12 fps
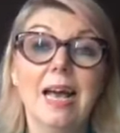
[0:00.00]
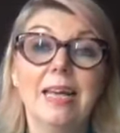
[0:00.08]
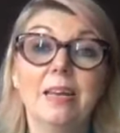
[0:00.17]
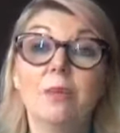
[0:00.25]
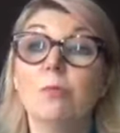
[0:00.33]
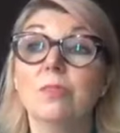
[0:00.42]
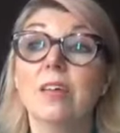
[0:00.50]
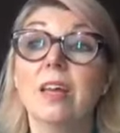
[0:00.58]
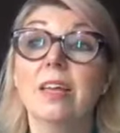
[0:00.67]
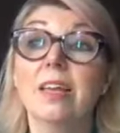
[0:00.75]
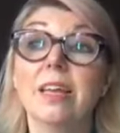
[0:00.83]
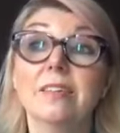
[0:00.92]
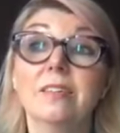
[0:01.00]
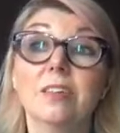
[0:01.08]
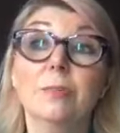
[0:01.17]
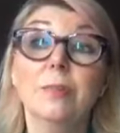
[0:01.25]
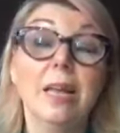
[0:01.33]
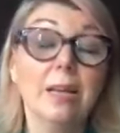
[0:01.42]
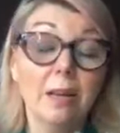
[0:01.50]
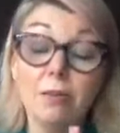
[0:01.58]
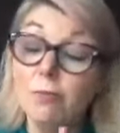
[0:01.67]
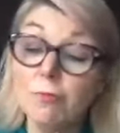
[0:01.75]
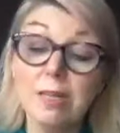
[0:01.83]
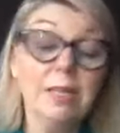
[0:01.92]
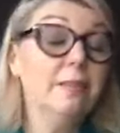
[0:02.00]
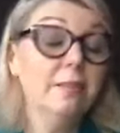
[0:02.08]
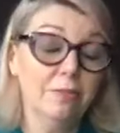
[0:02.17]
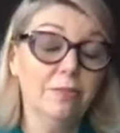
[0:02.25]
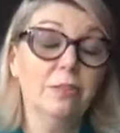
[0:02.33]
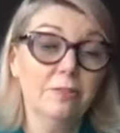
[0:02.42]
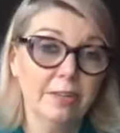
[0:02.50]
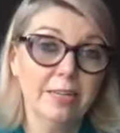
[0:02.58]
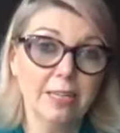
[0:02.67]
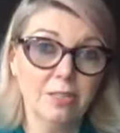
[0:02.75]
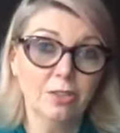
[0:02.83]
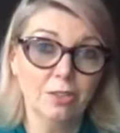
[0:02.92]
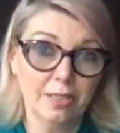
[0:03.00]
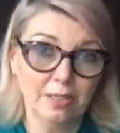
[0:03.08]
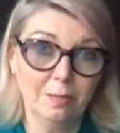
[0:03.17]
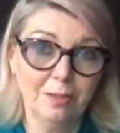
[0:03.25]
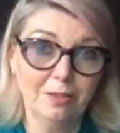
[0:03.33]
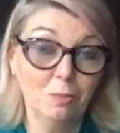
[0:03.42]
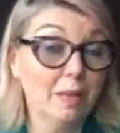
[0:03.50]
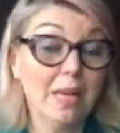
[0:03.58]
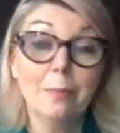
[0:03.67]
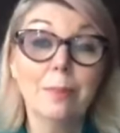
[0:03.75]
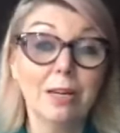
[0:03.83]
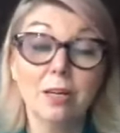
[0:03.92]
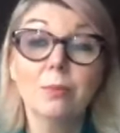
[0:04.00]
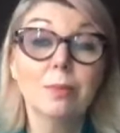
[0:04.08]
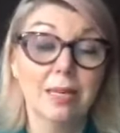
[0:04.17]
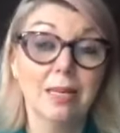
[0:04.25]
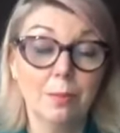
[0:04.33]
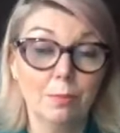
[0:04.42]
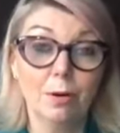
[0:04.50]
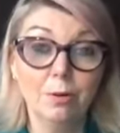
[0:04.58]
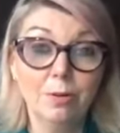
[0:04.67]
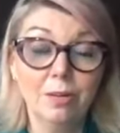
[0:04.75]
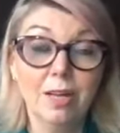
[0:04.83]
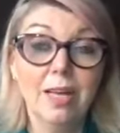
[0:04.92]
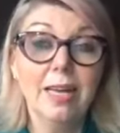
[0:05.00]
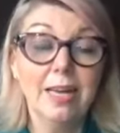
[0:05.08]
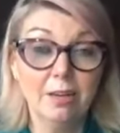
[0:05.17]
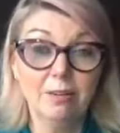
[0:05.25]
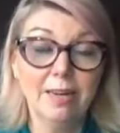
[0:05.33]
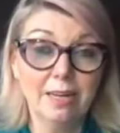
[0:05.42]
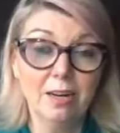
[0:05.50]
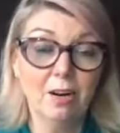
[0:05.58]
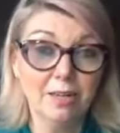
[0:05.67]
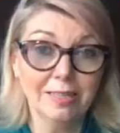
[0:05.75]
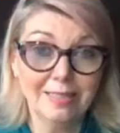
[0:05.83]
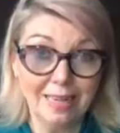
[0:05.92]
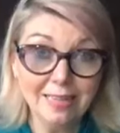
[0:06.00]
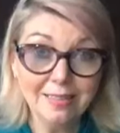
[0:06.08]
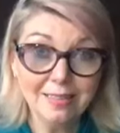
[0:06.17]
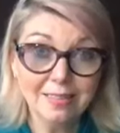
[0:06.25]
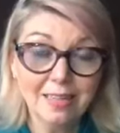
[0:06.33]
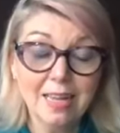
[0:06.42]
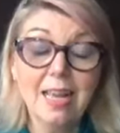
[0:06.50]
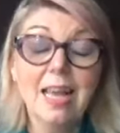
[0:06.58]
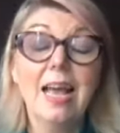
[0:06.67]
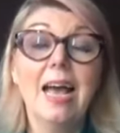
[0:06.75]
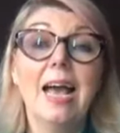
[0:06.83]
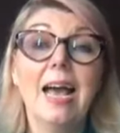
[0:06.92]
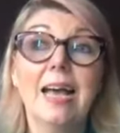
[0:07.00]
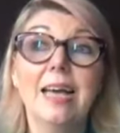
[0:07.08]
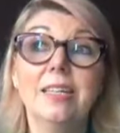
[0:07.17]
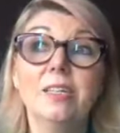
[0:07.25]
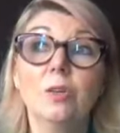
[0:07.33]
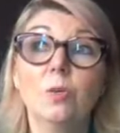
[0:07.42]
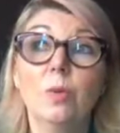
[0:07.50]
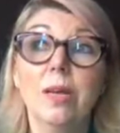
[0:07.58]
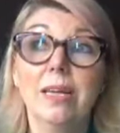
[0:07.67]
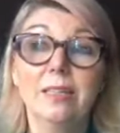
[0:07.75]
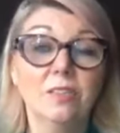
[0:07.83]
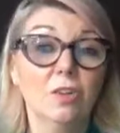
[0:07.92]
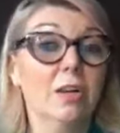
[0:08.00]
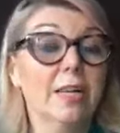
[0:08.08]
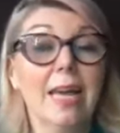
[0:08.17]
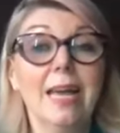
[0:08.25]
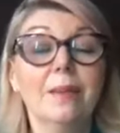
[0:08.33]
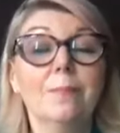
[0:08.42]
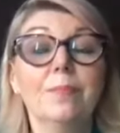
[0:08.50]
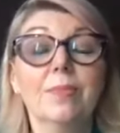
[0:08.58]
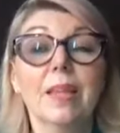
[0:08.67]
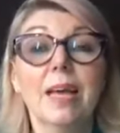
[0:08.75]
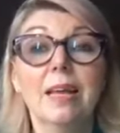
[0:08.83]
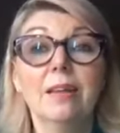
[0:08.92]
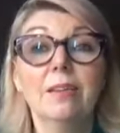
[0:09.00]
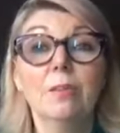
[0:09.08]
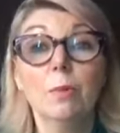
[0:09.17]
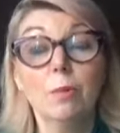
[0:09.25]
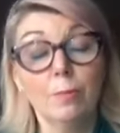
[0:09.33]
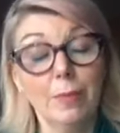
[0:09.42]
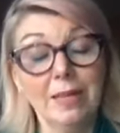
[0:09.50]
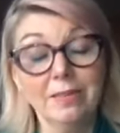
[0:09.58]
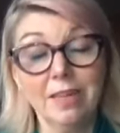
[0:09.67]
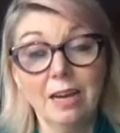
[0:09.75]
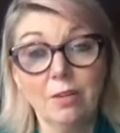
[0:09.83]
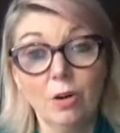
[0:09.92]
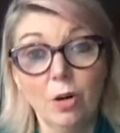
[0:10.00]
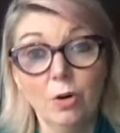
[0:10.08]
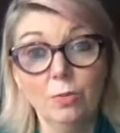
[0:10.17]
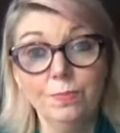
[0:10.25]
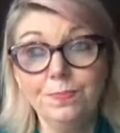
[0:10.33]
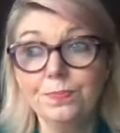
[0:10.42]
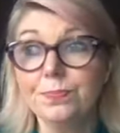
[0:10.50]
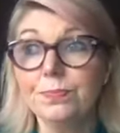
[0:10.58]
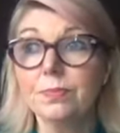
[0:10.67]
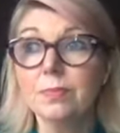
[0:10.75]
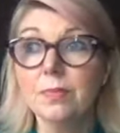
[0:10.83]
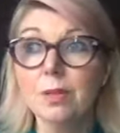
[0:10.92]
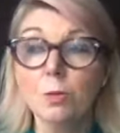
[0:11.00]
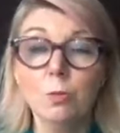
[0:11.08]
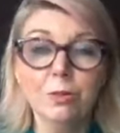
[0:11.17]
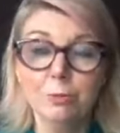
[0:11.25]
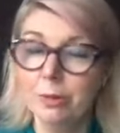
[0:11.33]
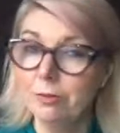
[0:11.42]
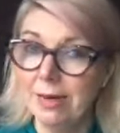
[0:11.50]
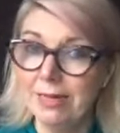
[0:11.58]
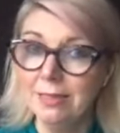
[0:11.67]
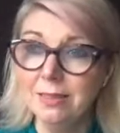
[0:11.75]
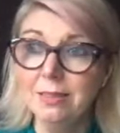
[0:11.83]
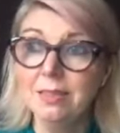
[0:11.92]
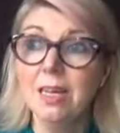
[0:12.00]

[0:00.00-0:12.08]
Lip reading: And it was a really difficult financial experience. We came back completely broke in credit card debt. And we had to start again. And we were blessed to have our home, which we'd rented.